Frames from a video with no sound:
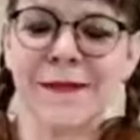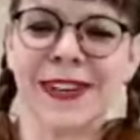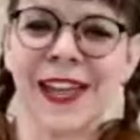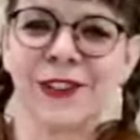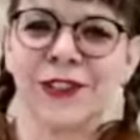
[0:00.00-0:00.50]
I'm
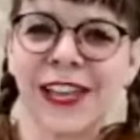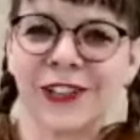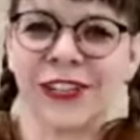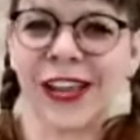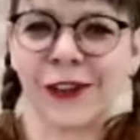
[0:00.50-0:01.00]
the National
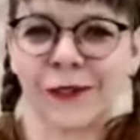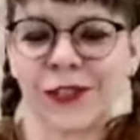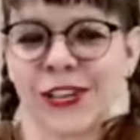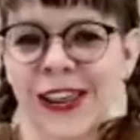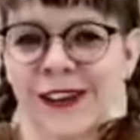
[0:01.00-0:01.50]
Educator
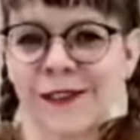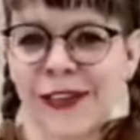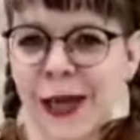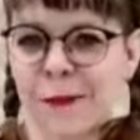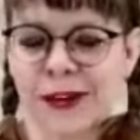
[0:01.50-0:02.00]
for Shannon
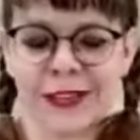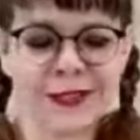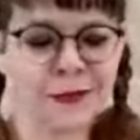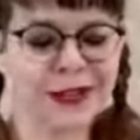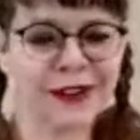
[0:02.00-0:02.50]

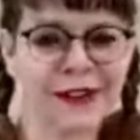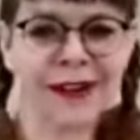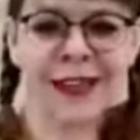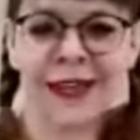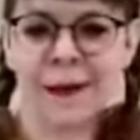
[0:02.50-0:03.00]
Fabrics, and we
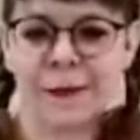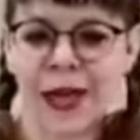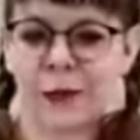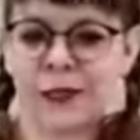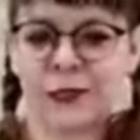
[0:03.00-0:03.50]
are
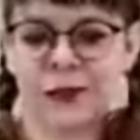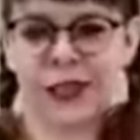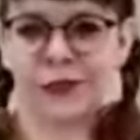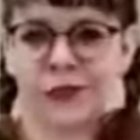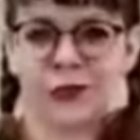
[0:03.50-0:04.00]
back with Sew
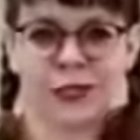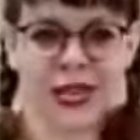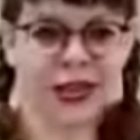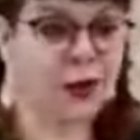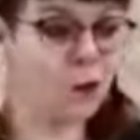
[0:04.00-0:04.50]
Together
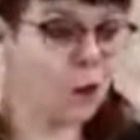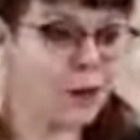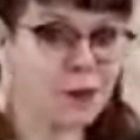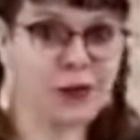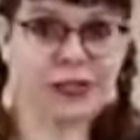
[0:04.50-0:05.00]
Tuesday
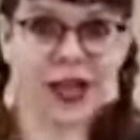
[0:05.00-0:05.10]
one more